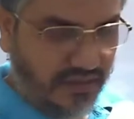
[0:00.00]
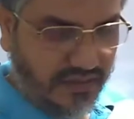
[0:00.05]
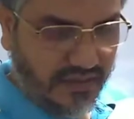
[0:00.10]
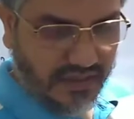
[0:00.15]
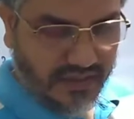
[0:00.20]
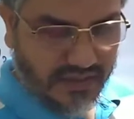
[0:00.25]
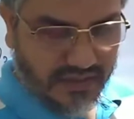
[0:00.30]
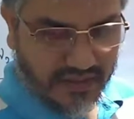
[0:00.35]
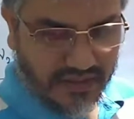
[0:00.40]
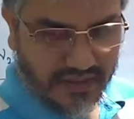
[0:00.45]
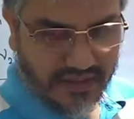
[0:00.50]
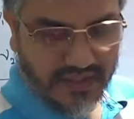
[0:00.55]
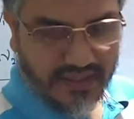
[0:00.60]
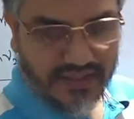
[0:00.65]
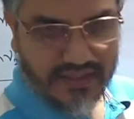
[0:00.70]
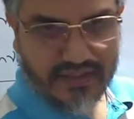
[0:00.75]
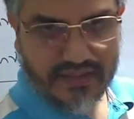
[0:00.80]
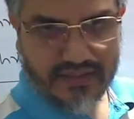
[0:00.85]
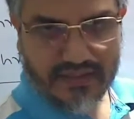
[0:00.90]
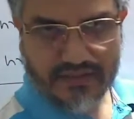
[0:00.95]
in a
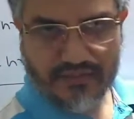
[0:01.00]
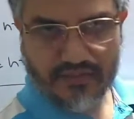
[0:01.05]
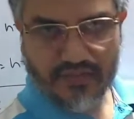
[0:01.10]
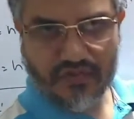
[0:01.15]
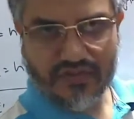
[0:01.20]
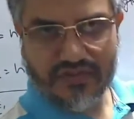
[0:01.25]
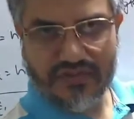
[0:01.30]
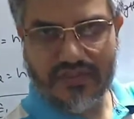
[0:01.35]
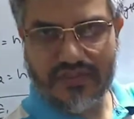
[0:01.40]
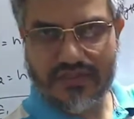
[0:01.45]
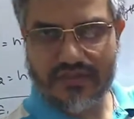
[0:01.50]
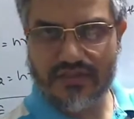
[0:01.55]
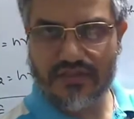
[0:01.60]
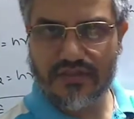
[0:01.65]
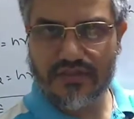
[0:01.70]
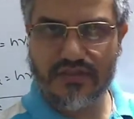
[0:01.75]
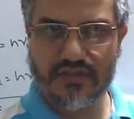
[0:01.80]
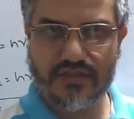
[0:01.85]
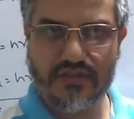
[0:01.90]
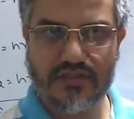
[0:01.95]
light
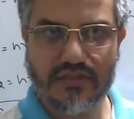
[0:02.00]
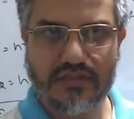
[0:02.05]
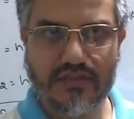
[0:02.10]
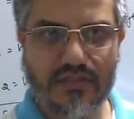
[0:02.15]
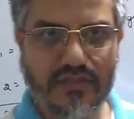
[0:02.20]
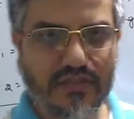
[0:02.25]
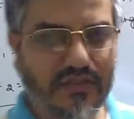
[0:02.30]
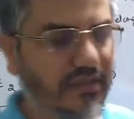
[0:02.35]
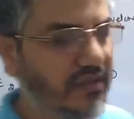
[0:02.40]
possess